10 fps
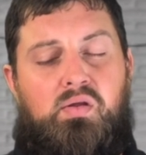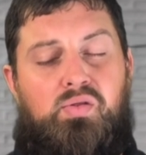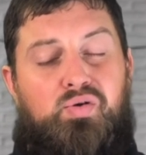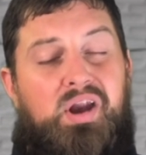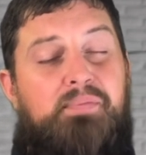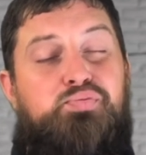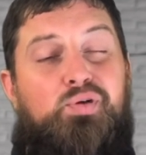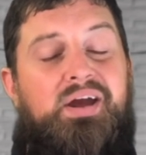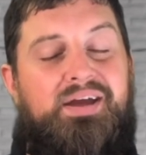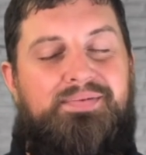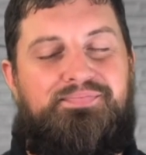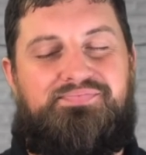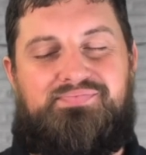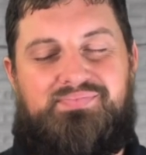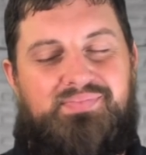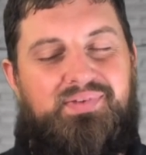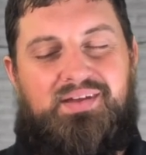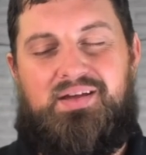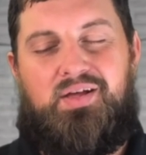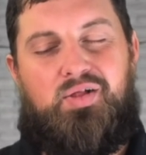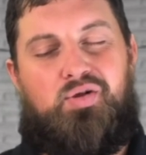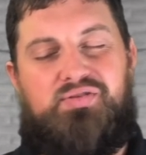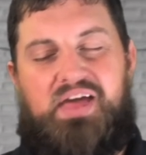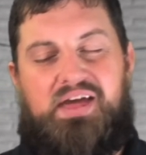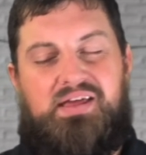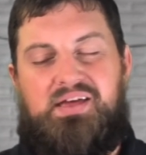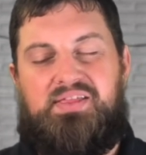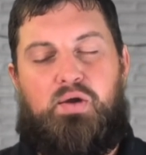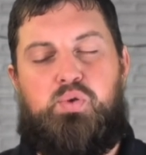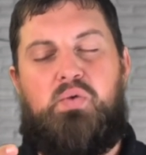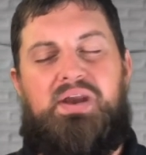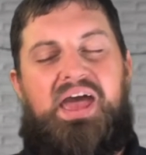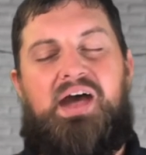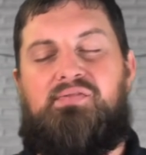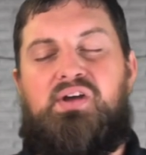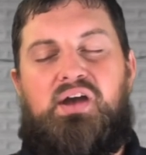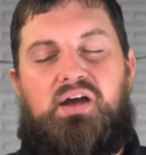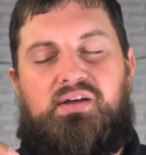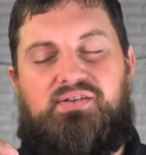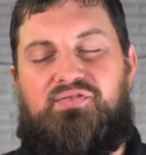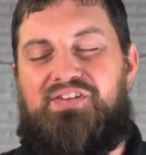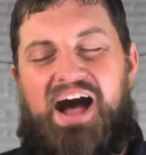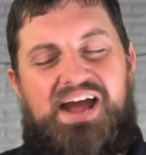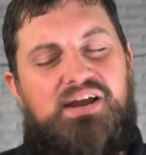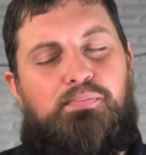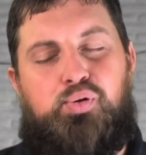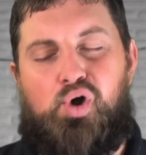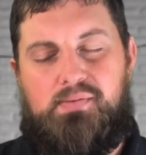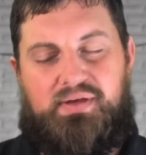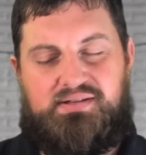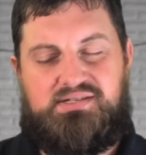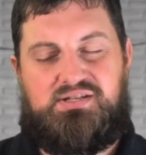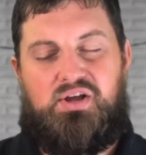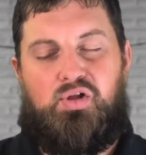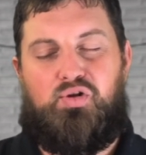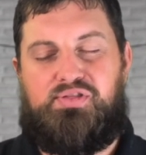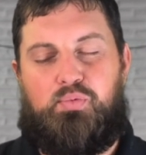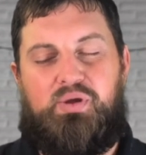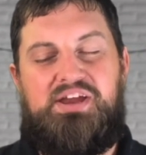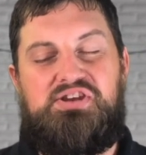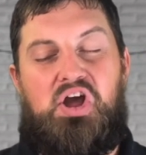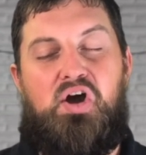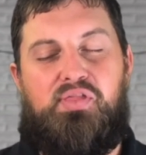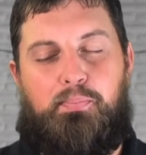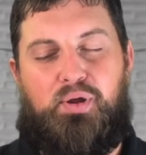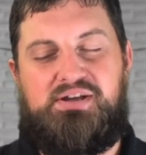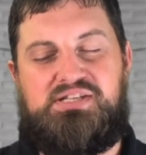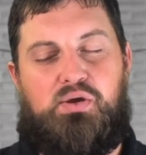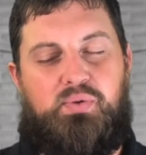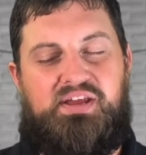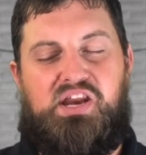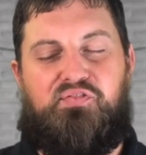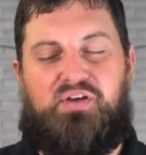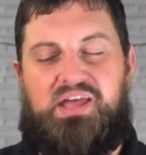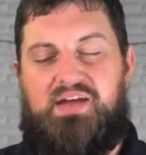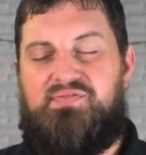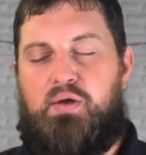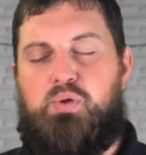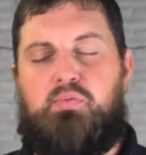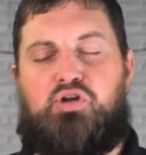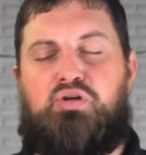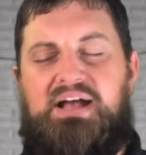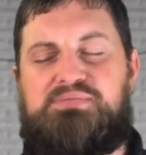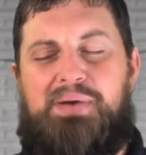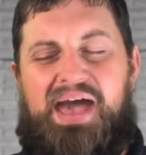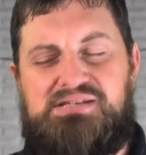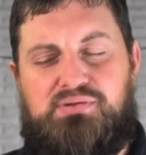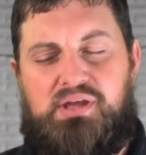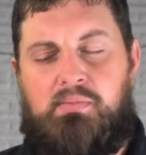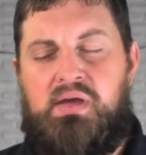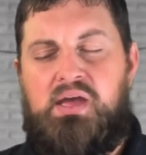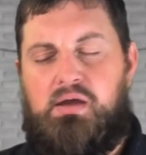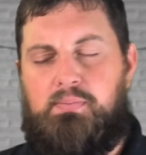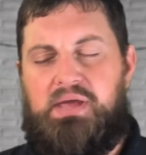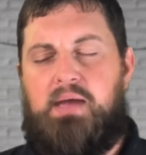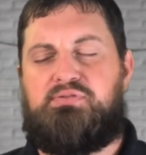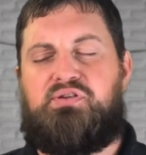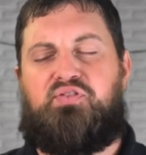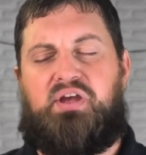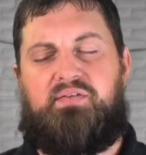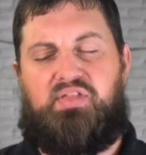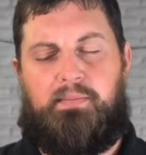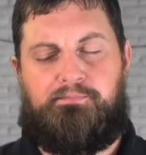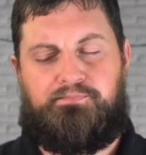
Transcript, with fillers: Lord, I pray, Lord, that, that we would have divine appointments. Lord, that we know the person that we need to forgive, that we will cross paths with them and be able to forgive them.